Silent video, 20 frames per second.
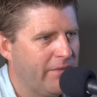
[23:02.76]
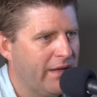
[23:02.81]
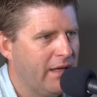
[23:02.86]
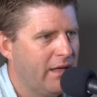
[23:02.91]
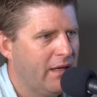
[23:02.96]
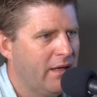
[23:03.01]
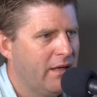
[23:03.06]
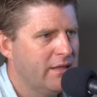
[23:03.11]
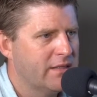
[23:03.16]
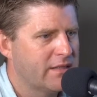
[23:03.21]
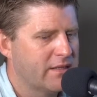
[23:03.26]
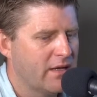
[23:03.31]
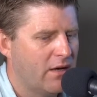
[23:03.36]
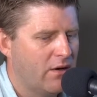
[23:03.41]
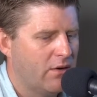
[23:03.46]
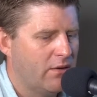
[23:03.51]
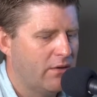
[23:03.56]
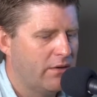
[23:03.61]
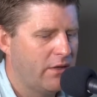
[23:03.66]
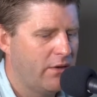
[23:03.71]
Yes,
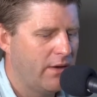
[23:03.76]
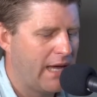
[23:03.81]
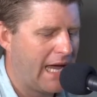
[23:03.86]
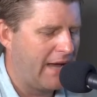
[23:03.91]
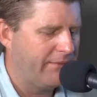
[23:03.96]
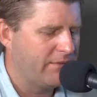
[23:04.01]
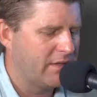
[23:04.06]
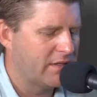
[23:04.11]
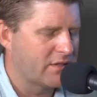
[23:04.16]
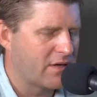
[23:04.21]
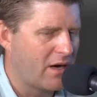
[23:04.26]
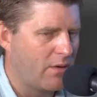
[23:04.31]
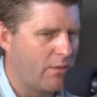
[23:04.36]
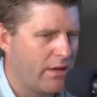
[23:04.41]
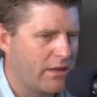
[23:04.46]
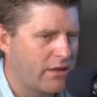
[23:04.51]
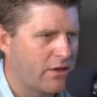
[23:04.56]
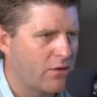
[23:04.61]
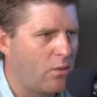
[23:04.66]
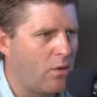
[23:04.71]
so you so have true. to start
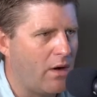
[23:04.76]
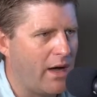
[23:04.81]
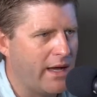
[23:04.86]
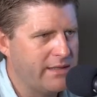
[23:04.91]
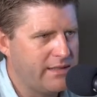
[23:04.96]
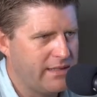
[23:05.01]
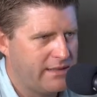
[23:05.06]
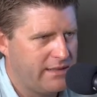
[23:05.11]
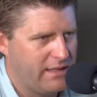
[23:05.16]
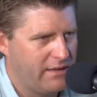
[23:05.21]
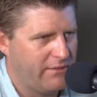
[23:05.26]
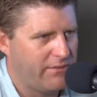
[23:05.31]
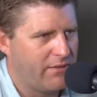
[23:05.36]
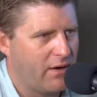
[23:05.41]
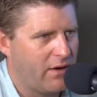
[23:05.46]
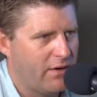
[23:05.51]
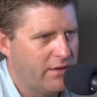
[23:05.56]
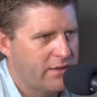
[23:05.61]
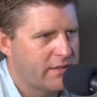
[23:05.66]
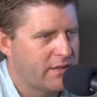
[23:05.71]
with quantity
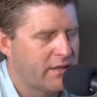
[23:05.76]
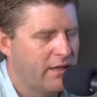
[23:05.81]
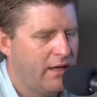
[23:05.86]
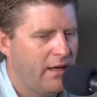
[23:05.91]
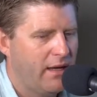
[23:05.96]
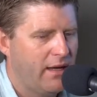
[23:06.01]
first.